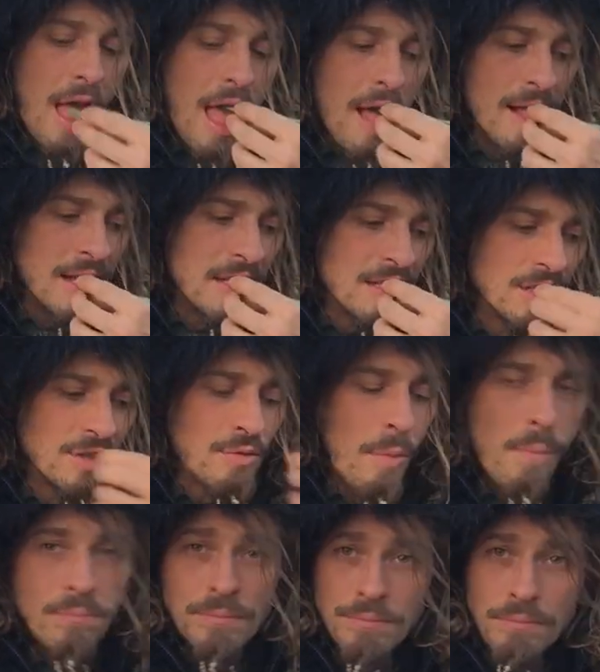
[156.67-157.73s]
So
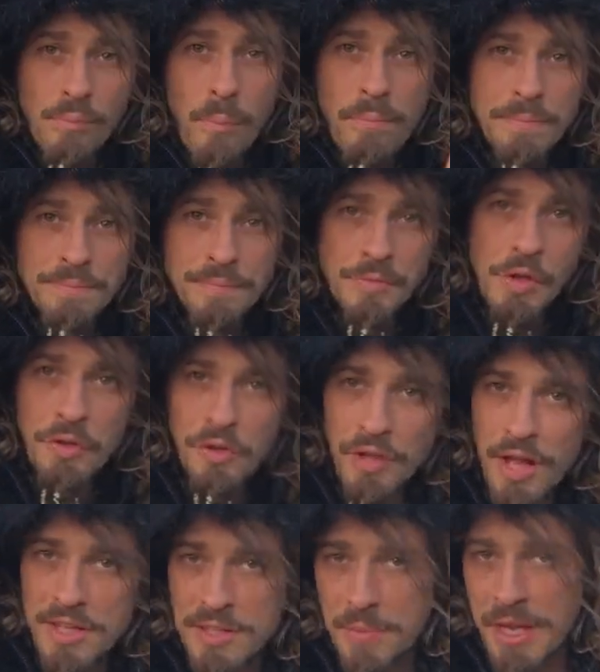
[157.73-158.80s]

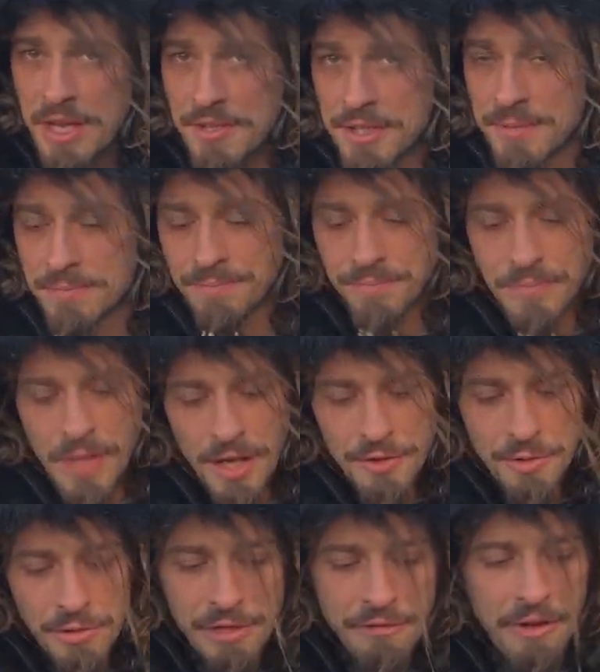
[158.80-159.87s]
that's amazing.
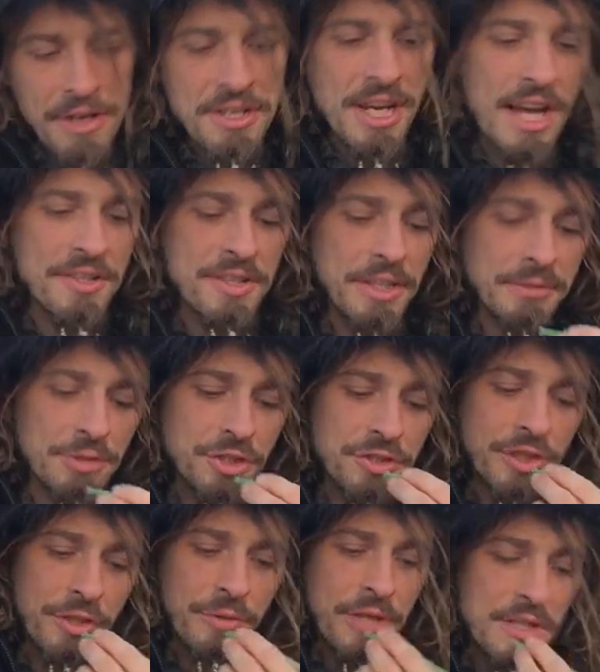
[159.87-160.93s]
That's really fantastic.
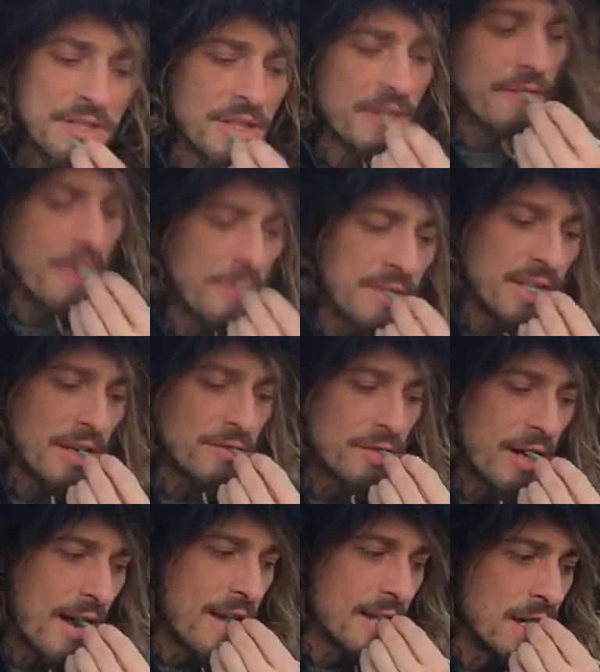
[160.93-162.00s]
Just the greens in and of themselves
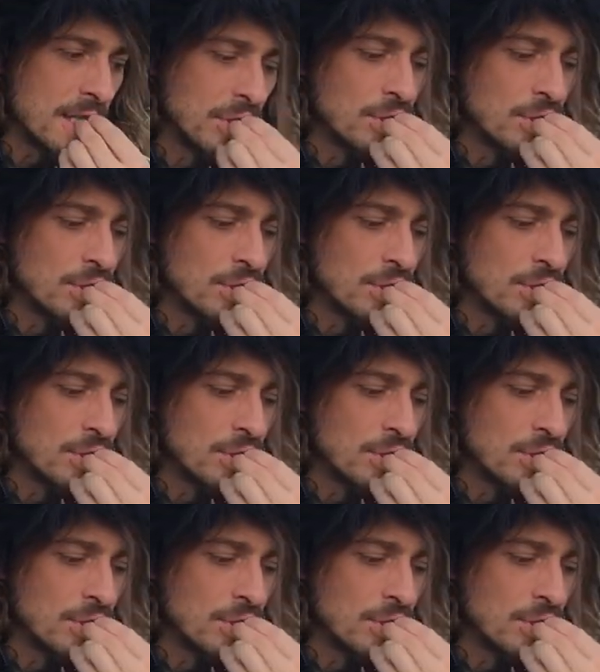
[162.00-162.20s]
are nice.